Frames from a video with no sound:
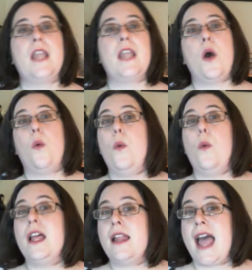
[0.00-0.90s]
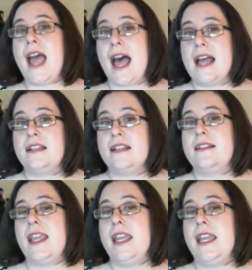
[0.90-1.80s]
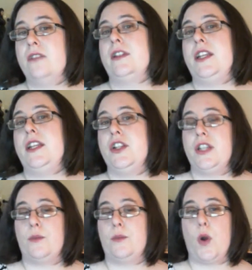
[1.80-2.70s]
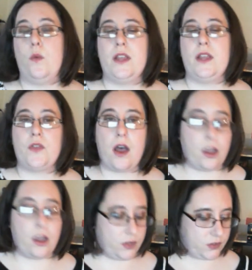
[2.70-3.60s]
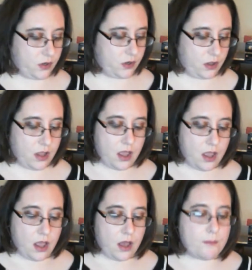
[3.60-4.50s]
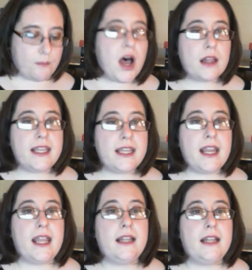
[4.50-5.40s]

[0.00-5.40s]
Will has a relationship with this girl, Molly, and